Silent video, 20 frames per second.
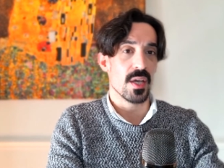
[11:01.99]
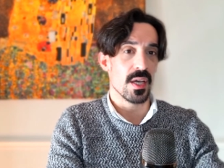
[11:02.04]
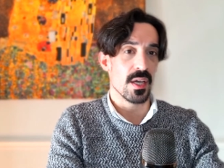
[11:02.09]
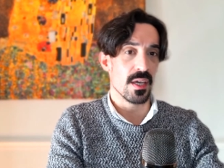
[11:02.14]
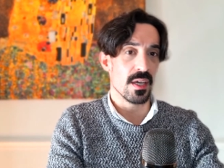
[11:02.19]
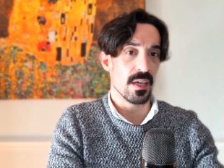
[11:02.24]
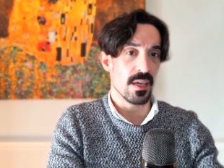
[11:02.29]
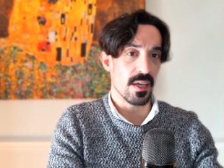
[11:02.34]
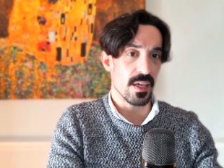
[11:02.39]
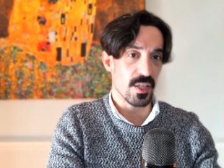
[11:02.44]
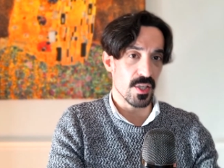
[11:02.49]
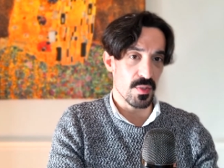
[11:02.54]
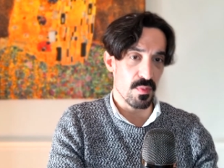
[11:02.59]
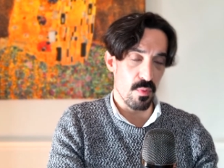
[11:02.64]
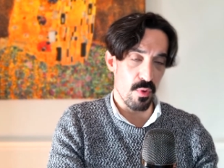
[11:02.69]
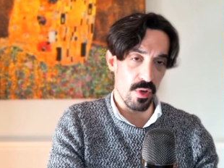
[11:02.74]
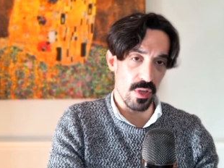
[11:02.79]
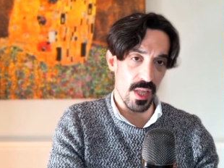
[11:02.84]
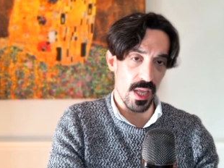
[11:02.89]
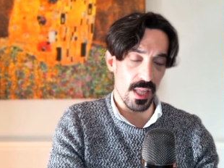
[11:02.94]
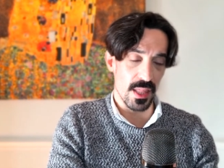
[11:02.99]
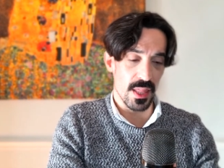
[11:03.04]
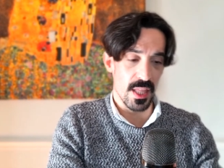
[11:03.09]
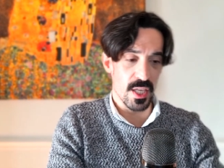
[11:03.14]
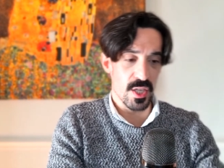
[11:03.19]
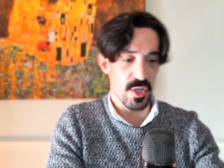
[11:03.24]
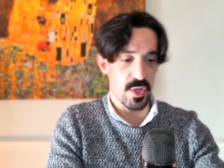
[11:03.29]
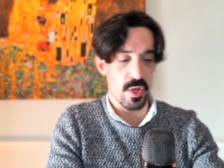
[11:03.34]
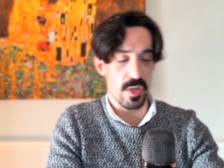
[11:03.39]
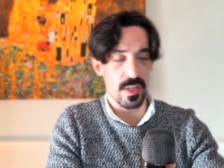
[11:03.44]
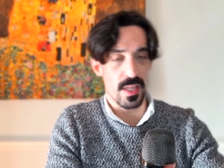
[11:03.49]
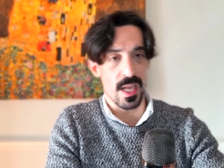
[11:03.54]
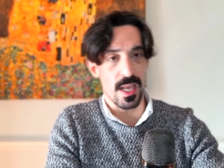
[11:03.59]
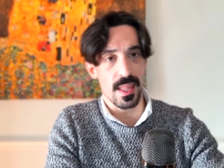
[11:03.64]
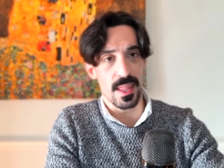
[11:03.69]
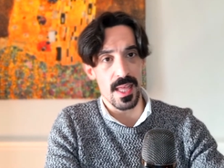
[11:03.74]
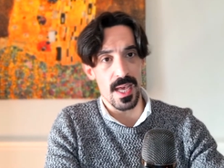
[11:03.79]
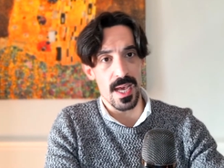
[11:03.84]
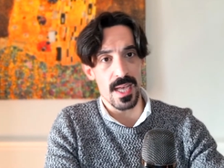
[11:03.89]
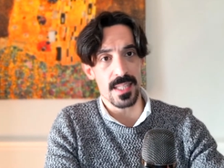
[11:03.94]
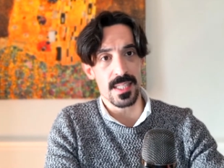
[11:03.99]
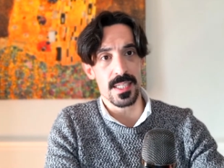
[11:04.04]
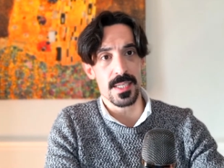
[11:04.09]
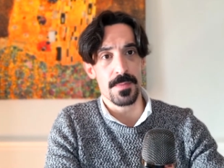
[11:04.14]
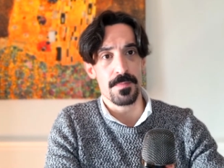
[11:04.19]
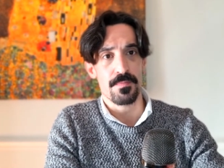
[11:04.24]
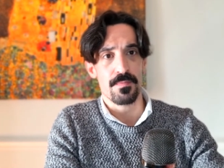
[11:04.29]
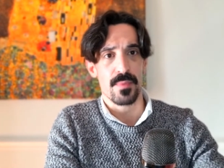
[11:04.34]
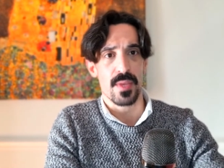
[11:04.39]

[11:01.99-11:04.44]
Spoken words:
It's more like this, not like that.